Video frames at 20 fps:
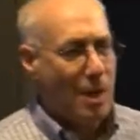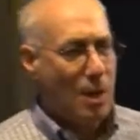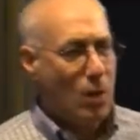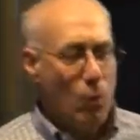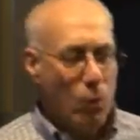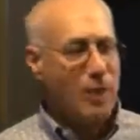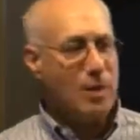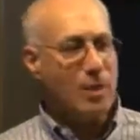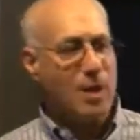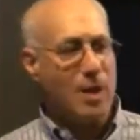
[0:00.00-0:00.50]

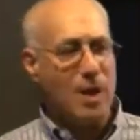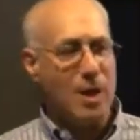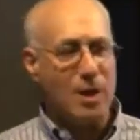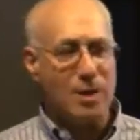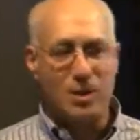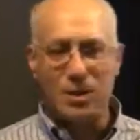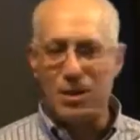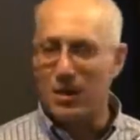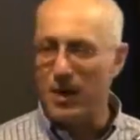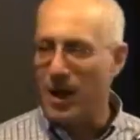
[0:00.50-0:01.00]
What are the
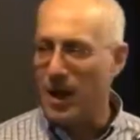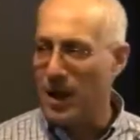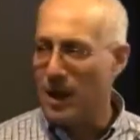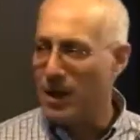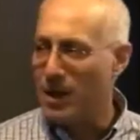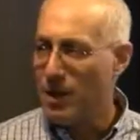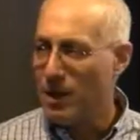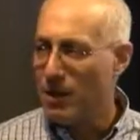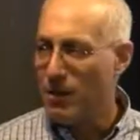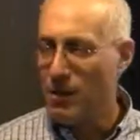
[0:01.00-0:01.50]
odds of that?
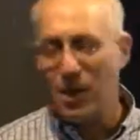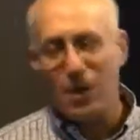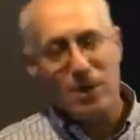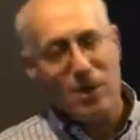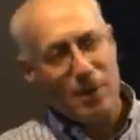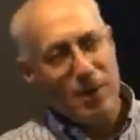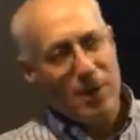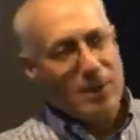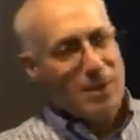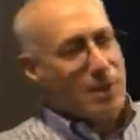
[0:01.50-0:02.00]
Well, it
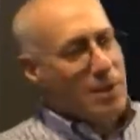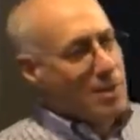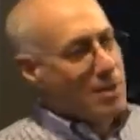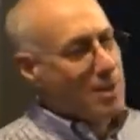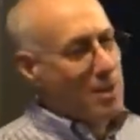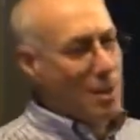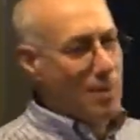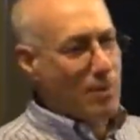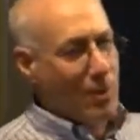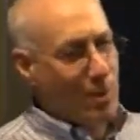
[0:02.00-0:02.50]
depends how you
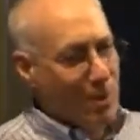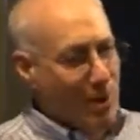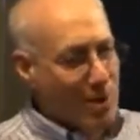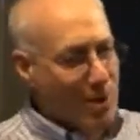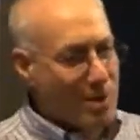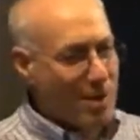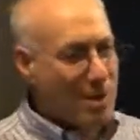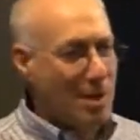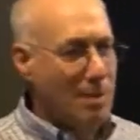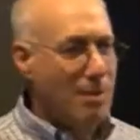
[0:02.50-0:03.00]
set up the
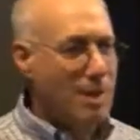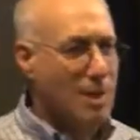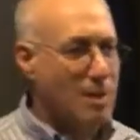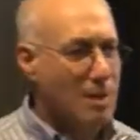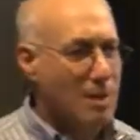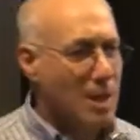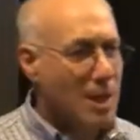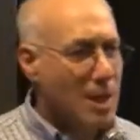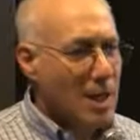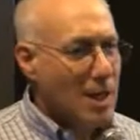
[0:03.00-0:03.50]
question. I mean,
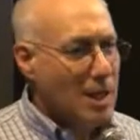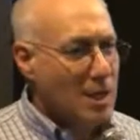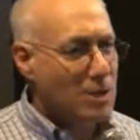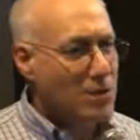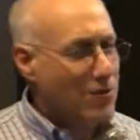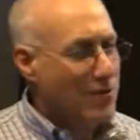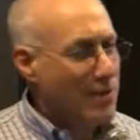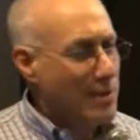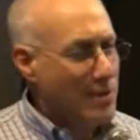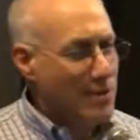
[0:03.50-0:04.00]

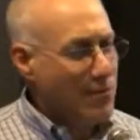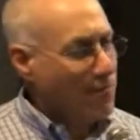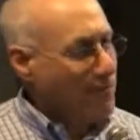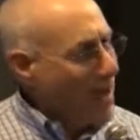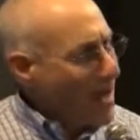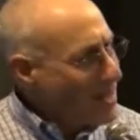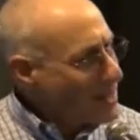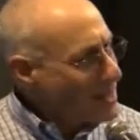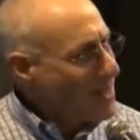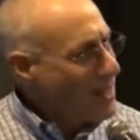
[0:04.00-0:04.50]
it's, it's
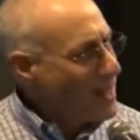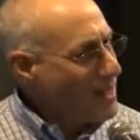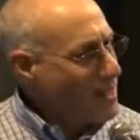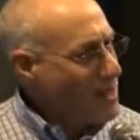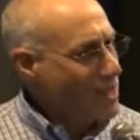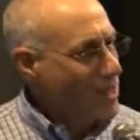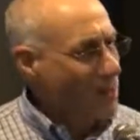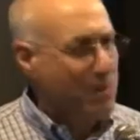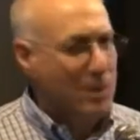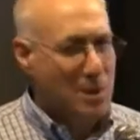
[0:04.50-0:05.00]
fascinating
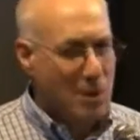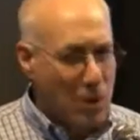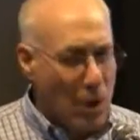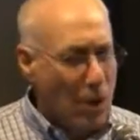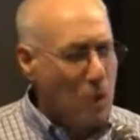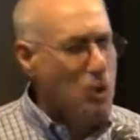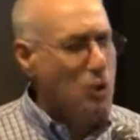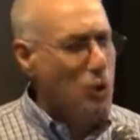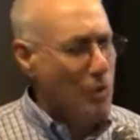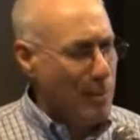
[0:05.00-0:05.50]
stuff, but it's
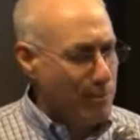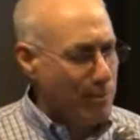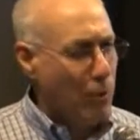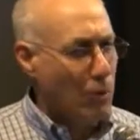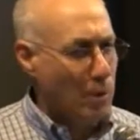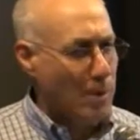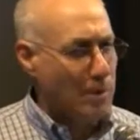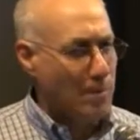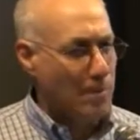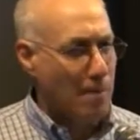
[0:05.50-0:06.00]
also
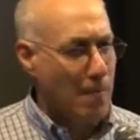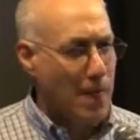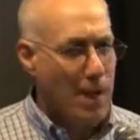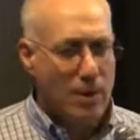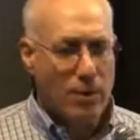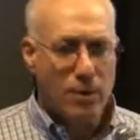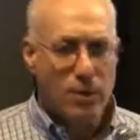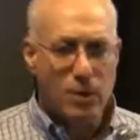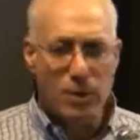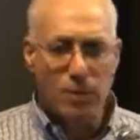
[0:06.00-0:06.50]
important.
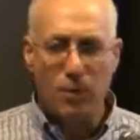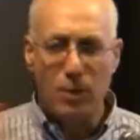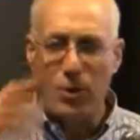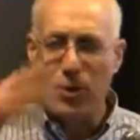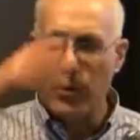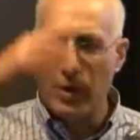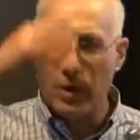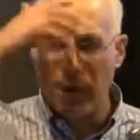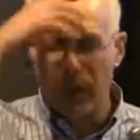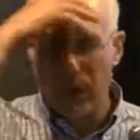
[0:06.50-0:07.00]
There was a book
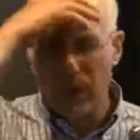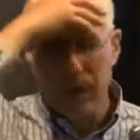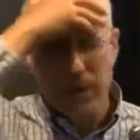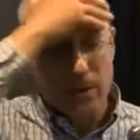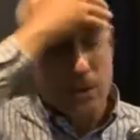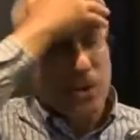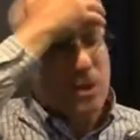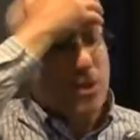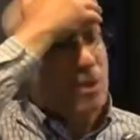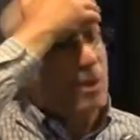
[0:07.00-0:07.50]
written
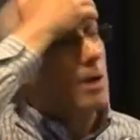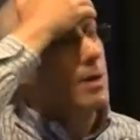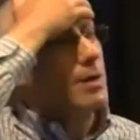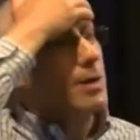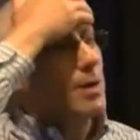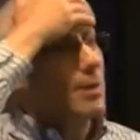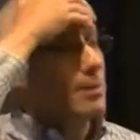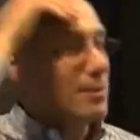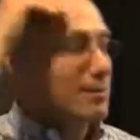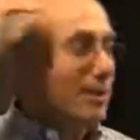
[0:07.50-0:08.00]
years ago,
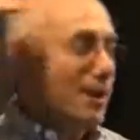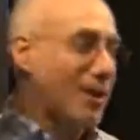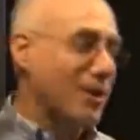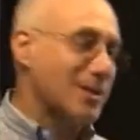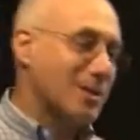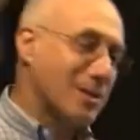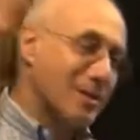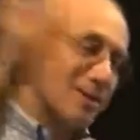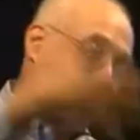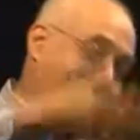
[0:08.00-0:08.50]
and I'm
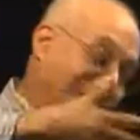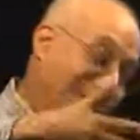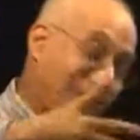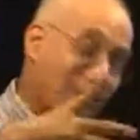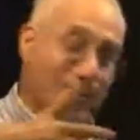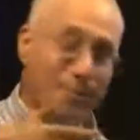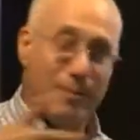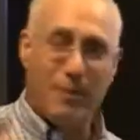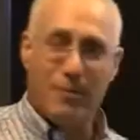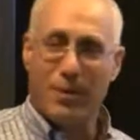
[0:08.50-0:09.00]
embarrassed because I don't
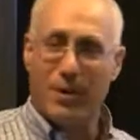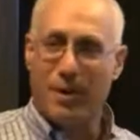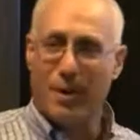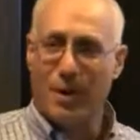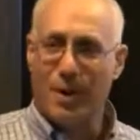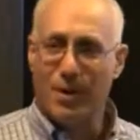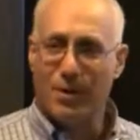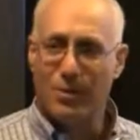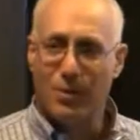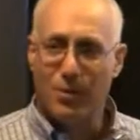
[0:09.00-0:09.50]
remember the
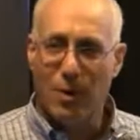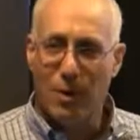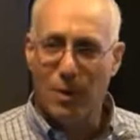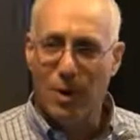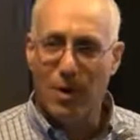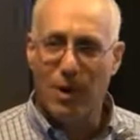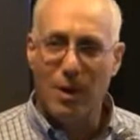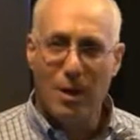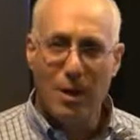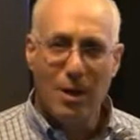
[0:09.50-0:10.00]
guy who wrote
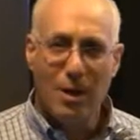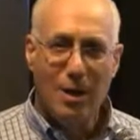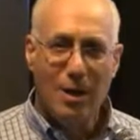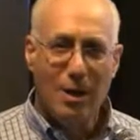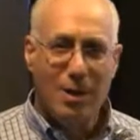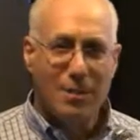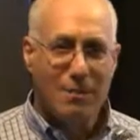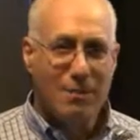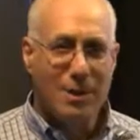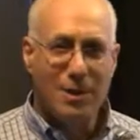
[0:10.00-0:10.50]
it,
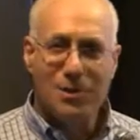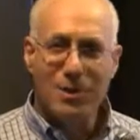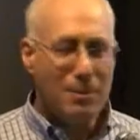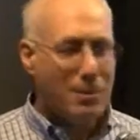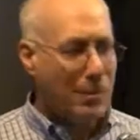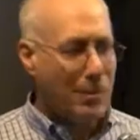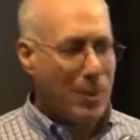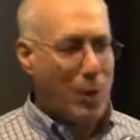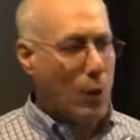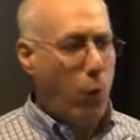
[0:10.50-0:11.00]
but it should be
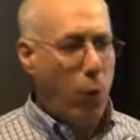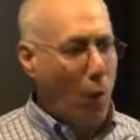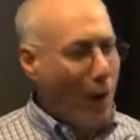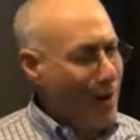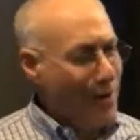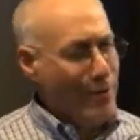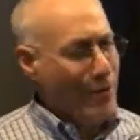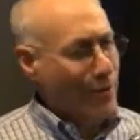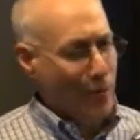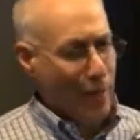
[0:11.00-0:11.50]

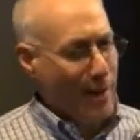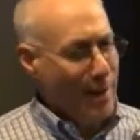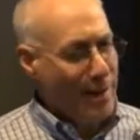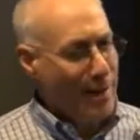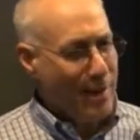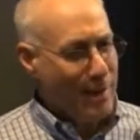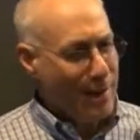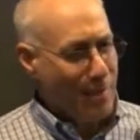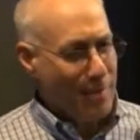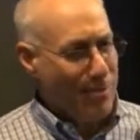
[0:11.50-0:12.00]
required
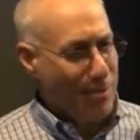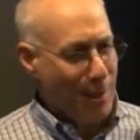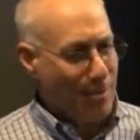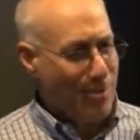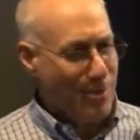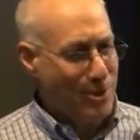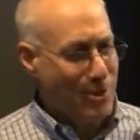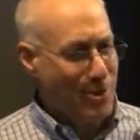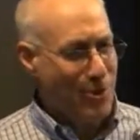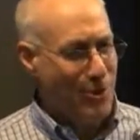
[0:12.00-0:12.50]
reading in
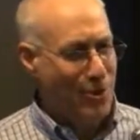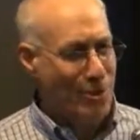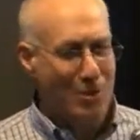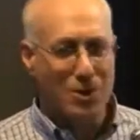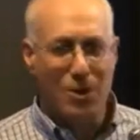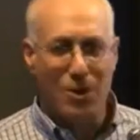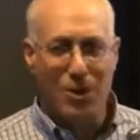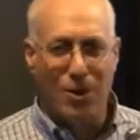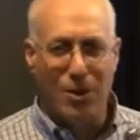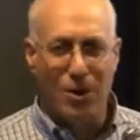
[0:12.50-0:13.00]
public school. It's
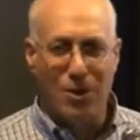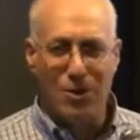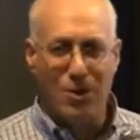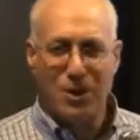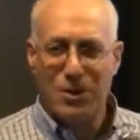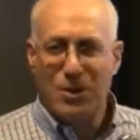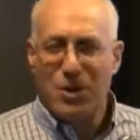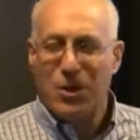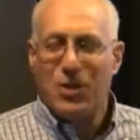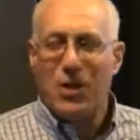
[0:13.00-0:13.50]
called, the,
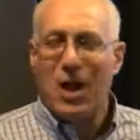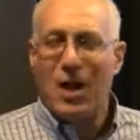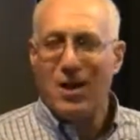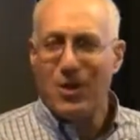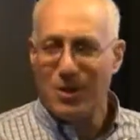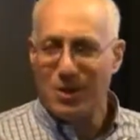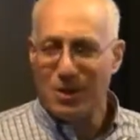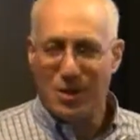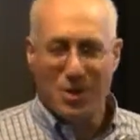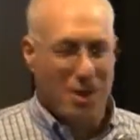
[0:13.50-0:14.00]
the
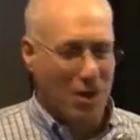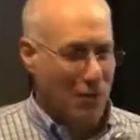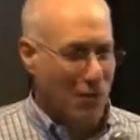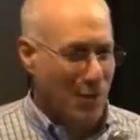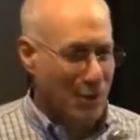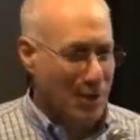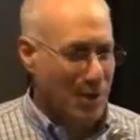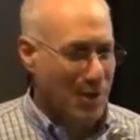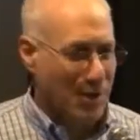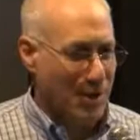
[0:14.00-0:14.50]
title itself will
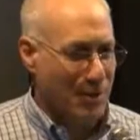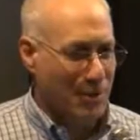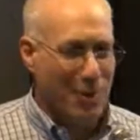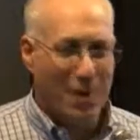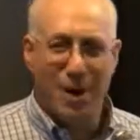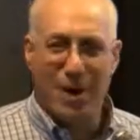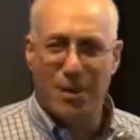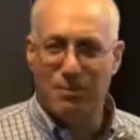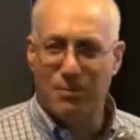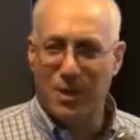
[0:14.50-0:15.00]
tell you
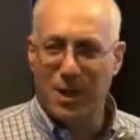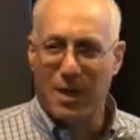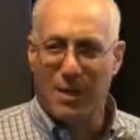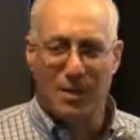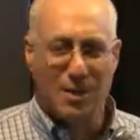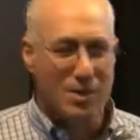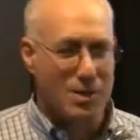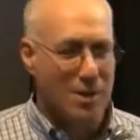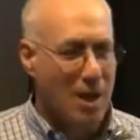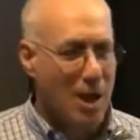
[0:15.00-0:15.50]
why I'm saying
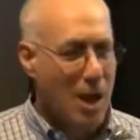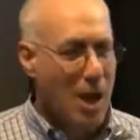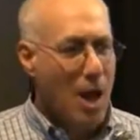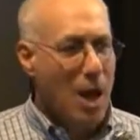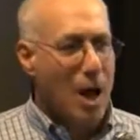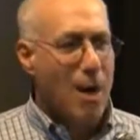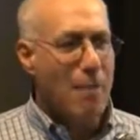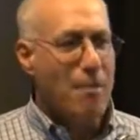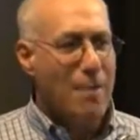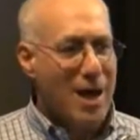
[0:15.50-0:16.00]
this
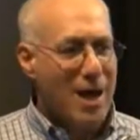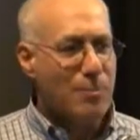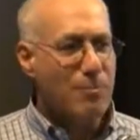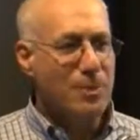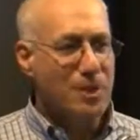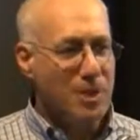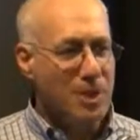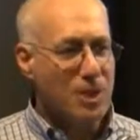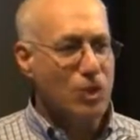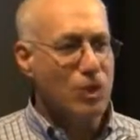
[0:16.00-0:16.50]
A
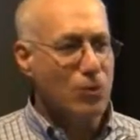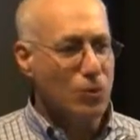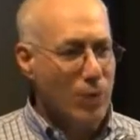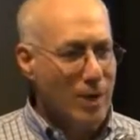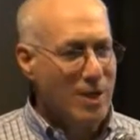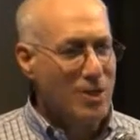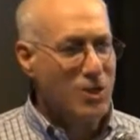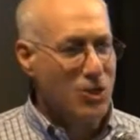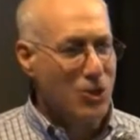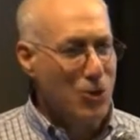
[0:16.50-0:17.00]
Mathematician
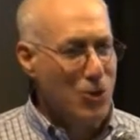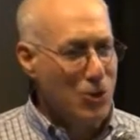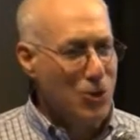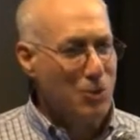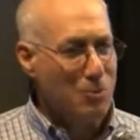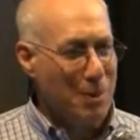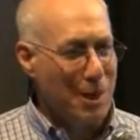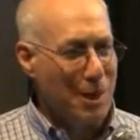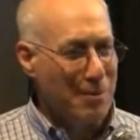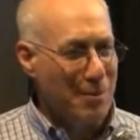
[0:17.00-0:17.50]
Reads the
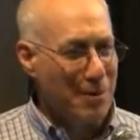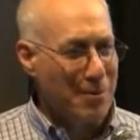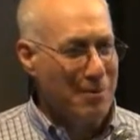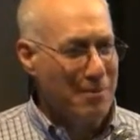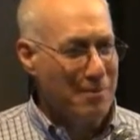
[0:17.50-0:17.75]
Newspaper.